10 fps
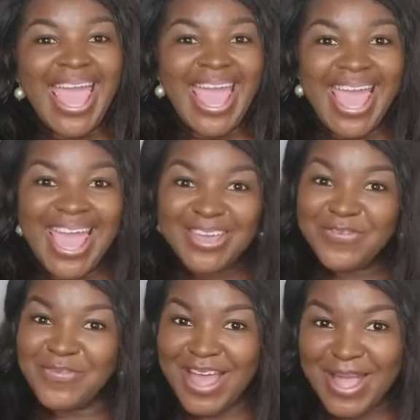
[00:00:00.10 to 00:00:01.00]
Hey
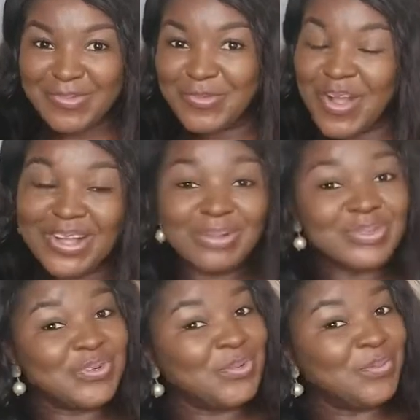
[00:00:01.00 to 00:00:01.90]
fam, welcome
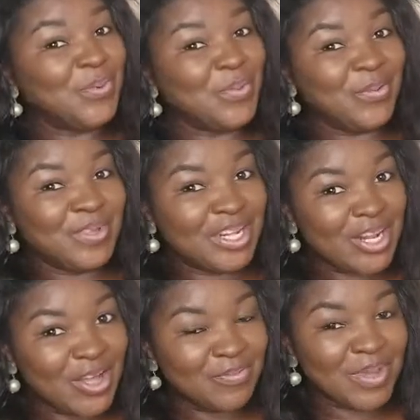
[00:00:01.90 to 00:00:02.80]
to The Moment with
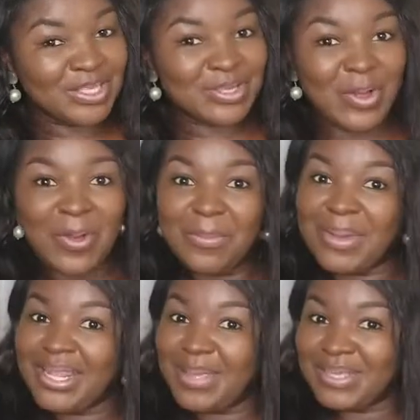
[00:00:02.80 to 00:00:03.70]
Love Mentor.
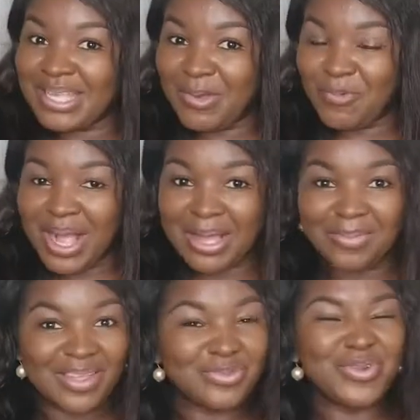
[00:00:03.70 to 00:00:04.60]
My name is
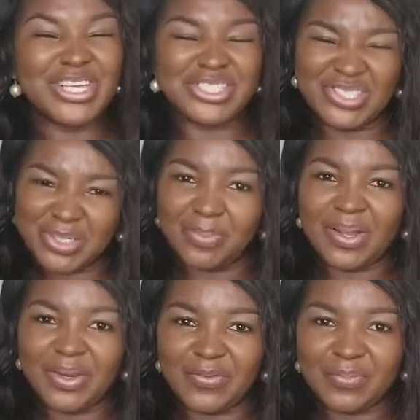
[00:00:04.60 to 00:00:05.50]
Nwakama, the Relationship
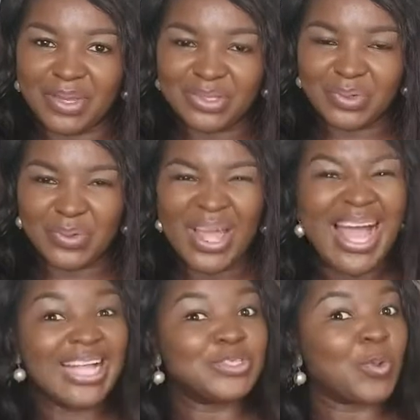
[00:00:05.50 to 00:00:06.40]
and Love Mentor,
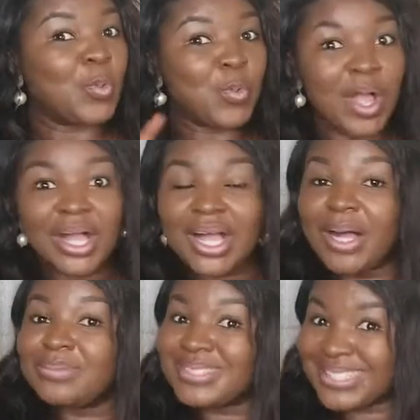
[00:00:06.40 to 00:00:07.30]
and you're
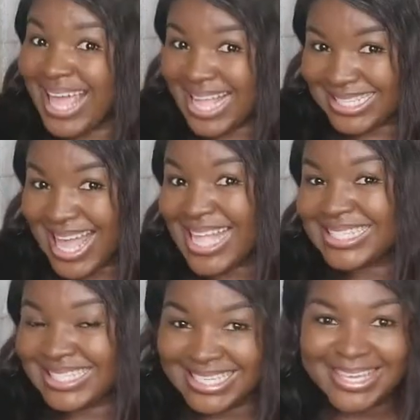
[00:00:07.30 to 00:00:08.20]
welcome to the Hata
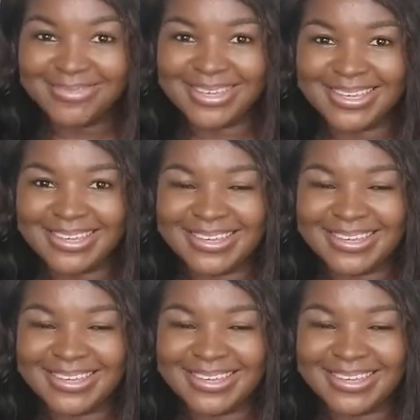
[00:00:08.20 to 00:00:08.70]
TV.